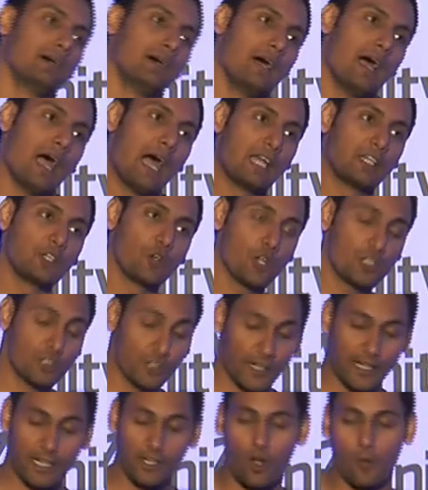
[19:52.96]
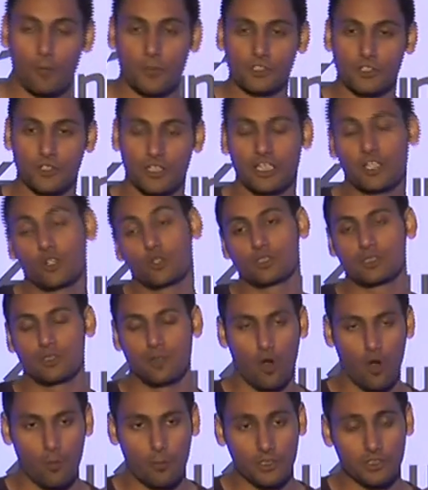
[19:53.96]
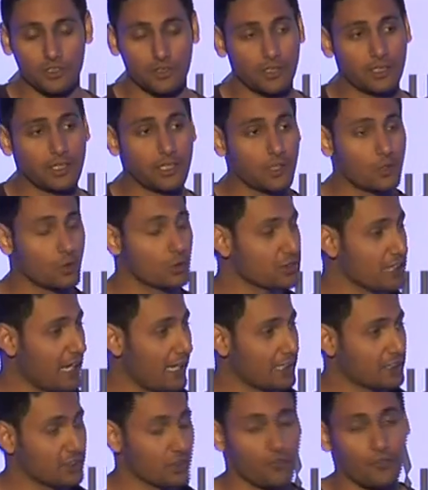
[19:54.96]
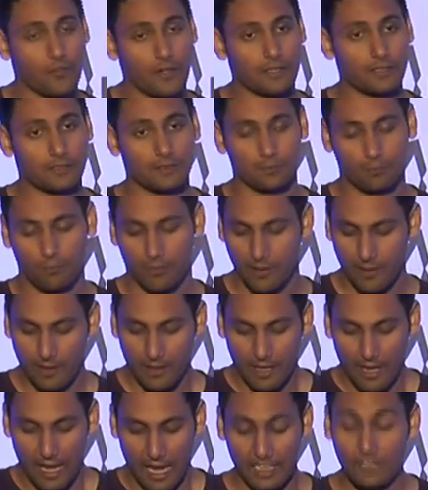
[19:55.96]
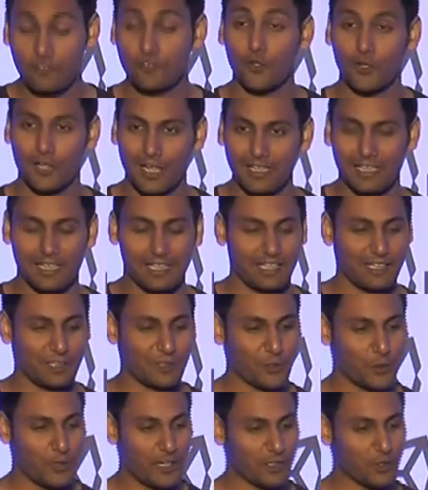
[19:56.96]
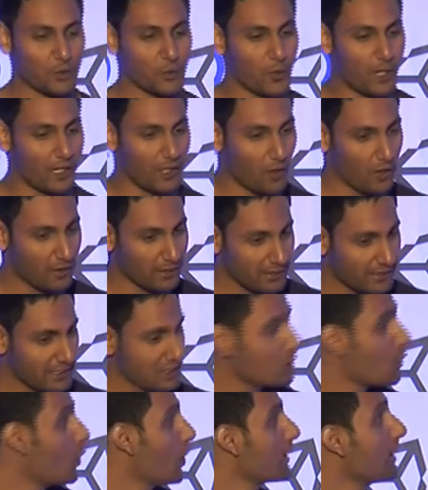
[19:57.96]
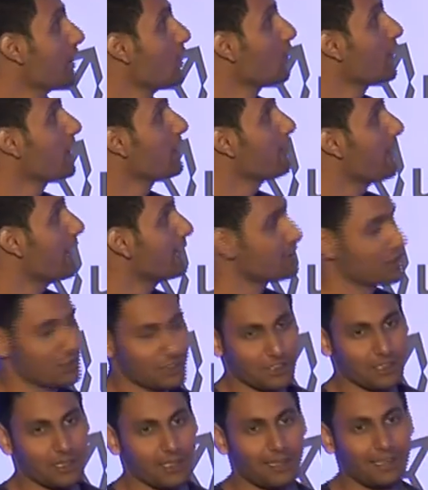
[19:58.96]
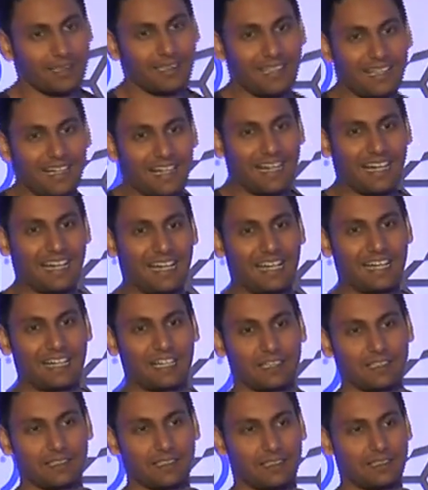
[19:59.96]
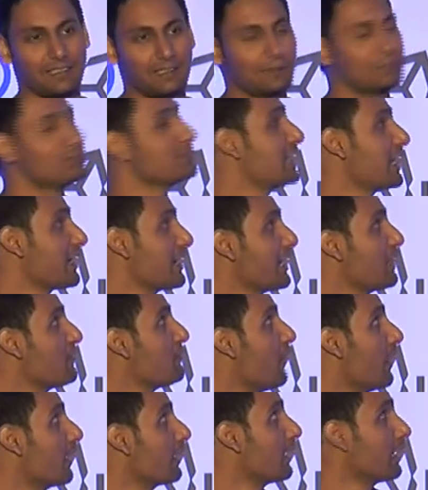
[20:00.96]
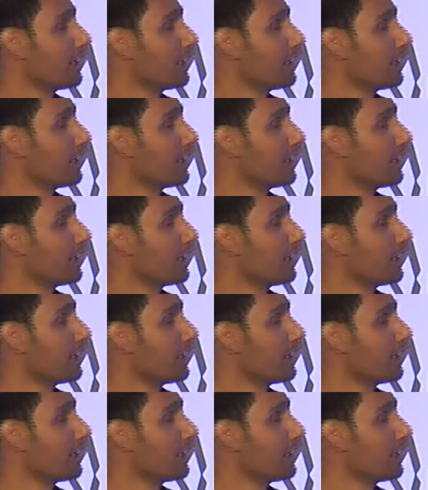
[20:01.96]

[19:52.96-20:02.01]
And you also get an opportunity to challenge your friends. And if you're lucky, you get to unlock these quirky looking badges. And they're really fun.